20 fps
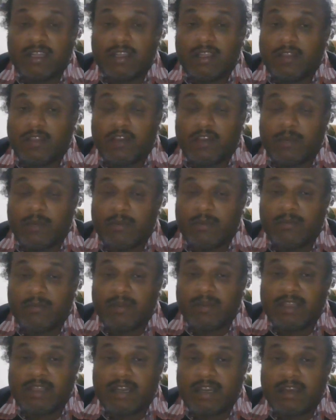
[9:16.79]
You remember
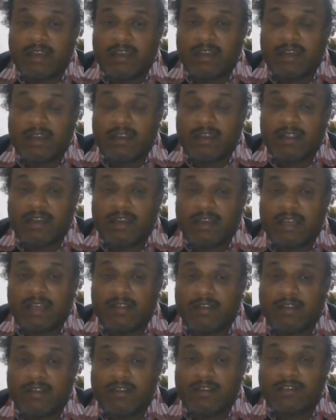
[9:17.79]
that
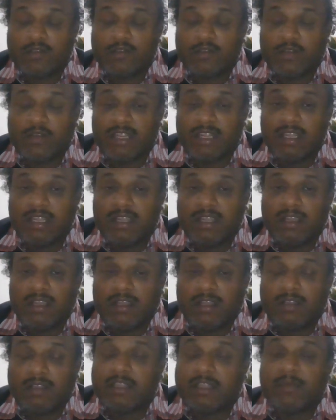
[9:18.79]
story?
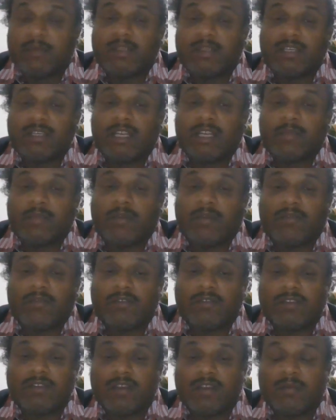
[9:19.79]
Then basically
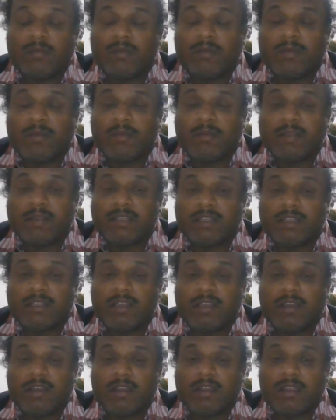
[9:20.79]
professional people basically,
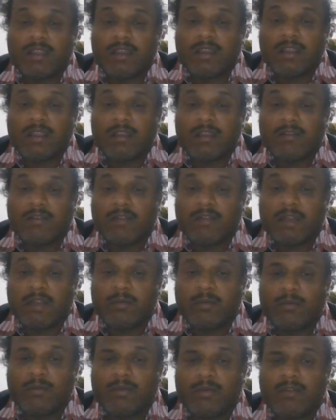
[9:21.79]
yeah, we
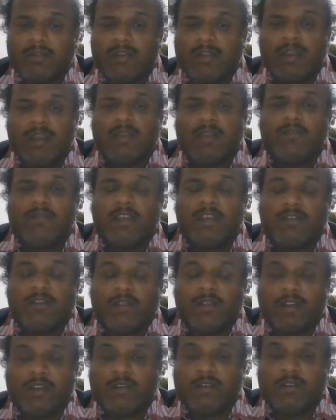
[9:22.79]
remember. We are
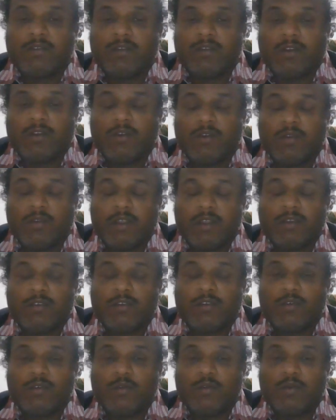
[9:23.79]
going to not going to
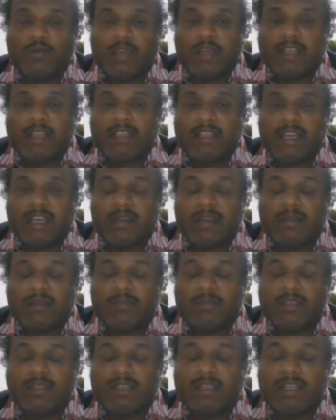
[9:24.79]
do like that.
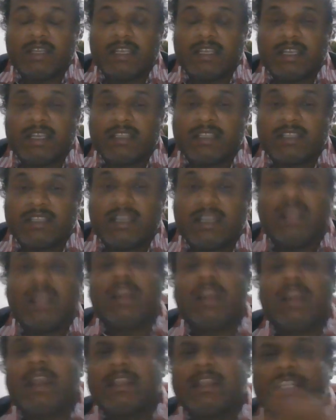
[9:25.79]
Basically he has done
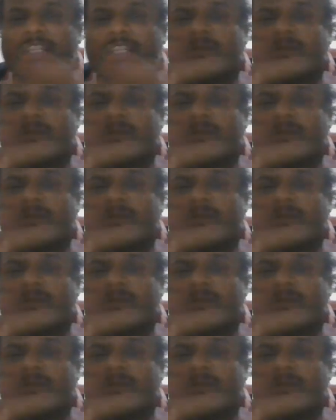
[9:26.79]
like this.